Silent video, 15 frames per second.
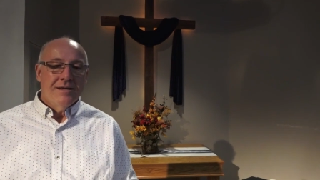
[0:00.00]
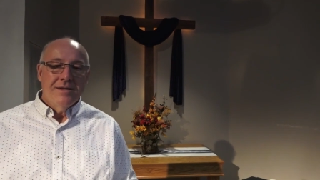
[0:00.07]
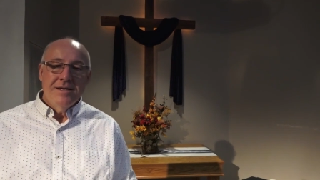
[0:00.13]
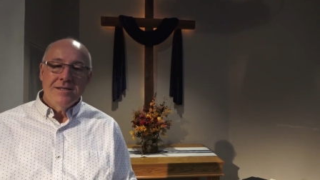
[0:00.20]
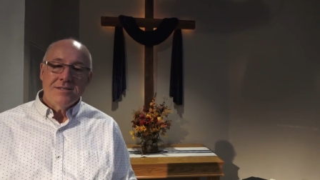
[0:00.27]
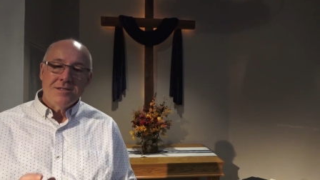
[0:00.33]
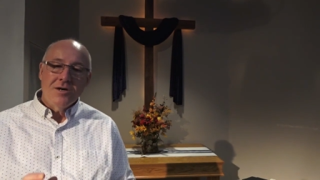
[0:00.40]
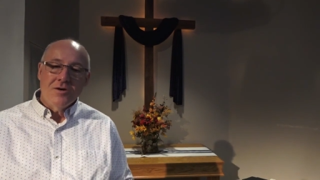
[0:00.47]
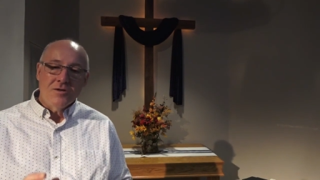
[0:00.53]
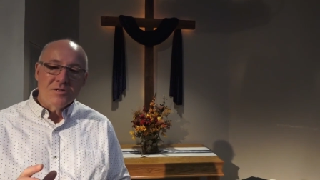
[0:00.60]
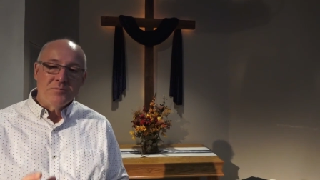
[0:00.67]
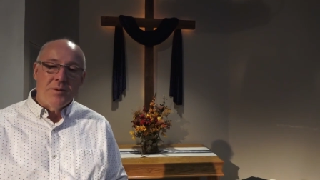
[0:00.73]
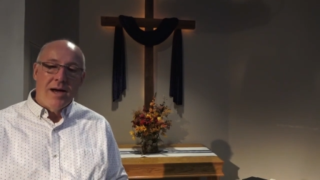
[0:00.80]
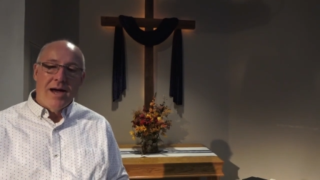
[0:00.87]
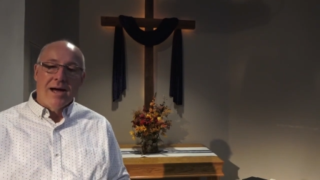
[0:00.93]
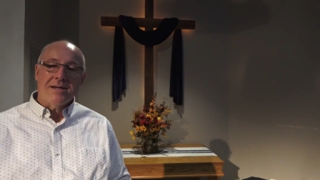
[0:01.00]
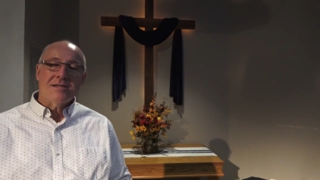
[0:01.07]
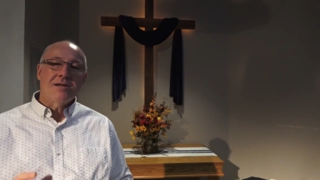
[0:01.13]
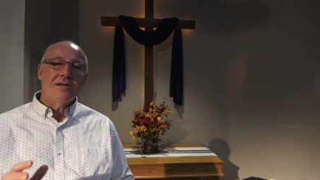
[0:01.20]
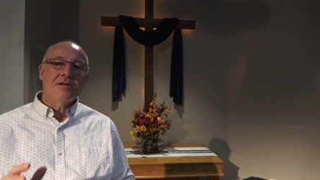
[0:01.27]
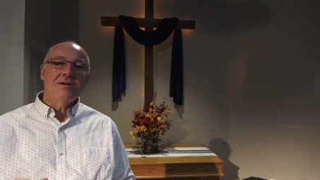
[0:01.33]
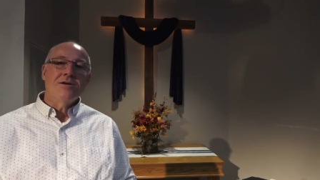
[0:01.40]
This goes back
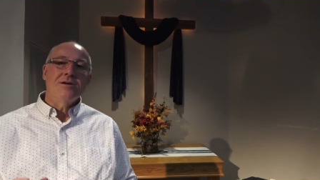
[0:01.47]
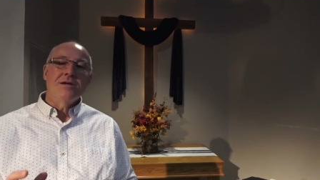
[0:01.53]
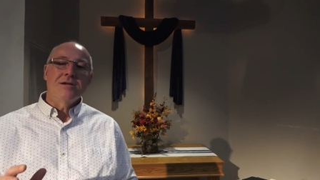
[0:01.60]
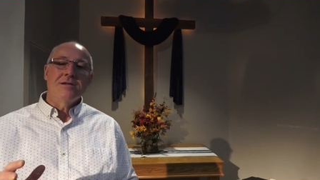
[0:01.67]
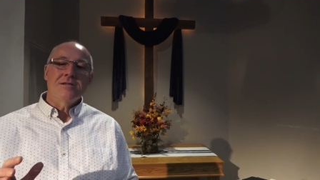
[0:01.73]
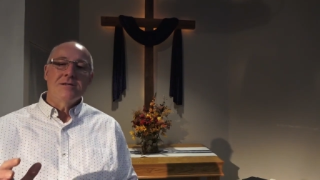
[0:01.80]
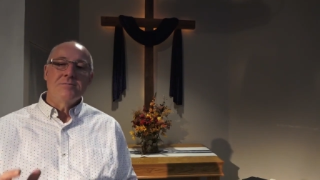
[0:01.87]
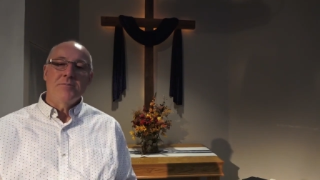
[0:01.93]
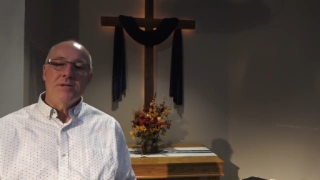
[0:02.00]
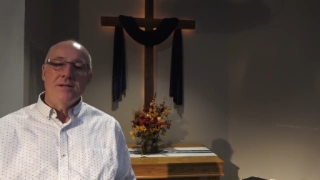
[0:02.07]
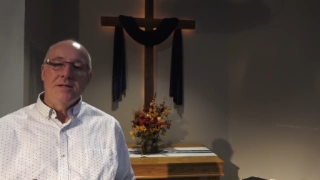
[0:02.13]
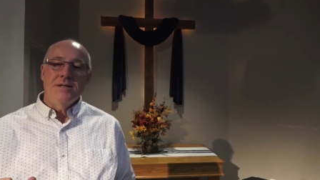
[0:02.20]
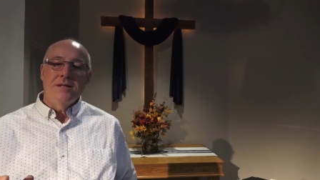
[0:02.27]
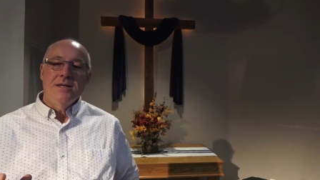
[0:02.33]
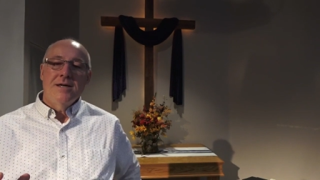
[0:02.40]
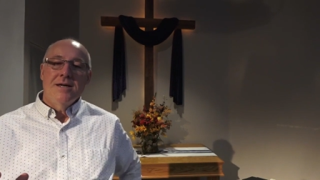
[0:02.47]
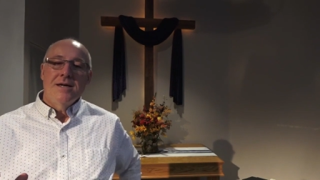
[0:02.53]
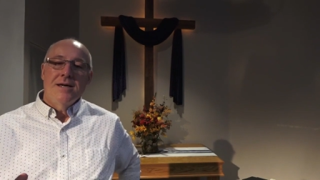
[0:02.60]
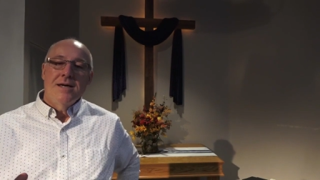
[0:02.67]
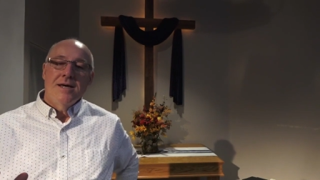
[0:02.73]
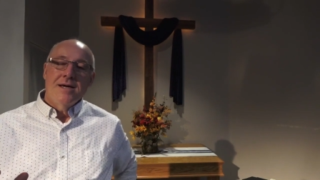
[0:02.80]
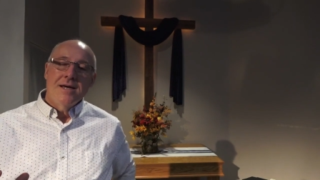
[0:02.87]
to learning to be
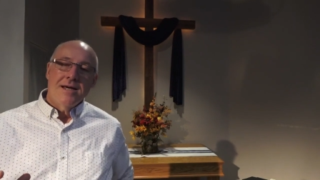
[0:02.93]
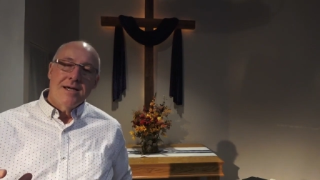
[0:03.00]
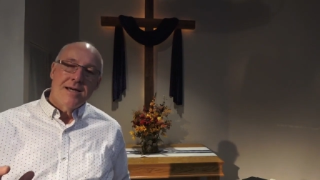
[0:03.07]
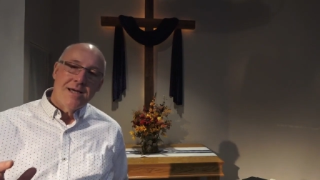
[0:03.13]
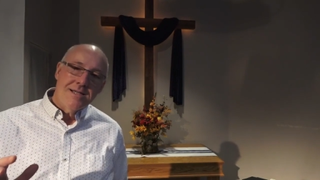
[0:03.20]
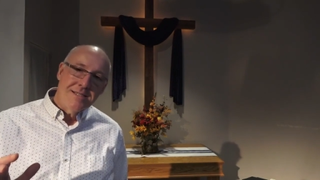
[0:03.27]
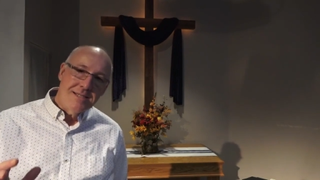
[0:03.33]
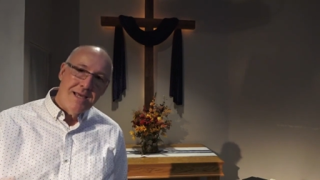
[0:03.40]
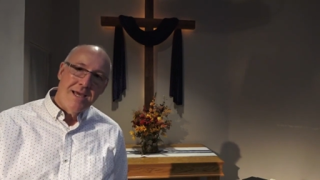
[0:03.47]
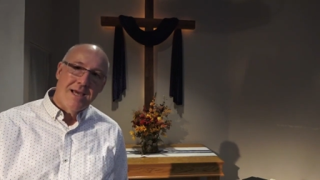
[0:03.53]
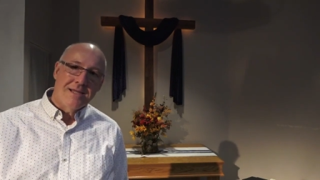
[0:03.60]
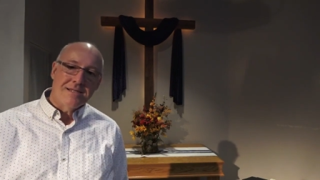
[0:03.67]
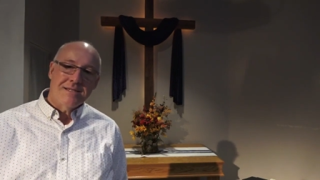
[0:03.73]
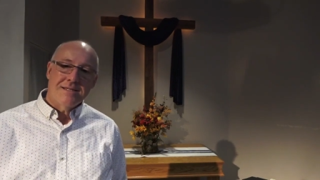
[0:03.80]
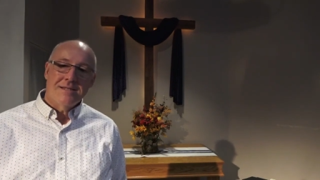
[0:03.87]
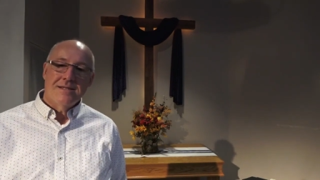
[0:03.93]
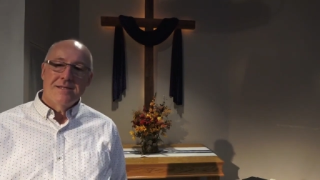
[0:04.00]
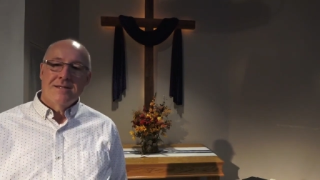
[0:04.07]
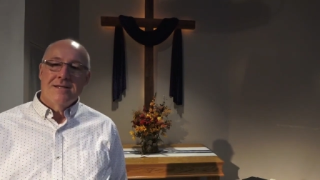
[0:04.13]
content,